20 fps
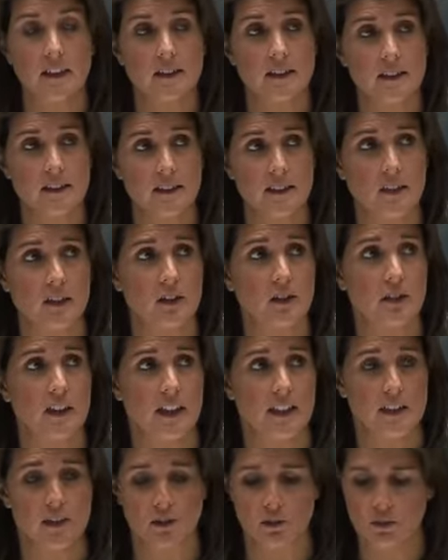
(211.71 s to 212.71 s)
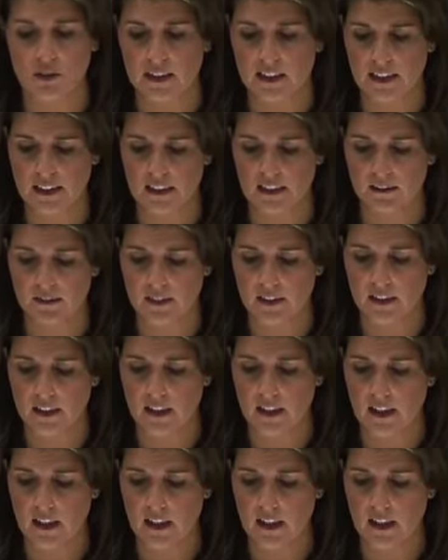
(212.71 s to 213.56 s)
until that is received.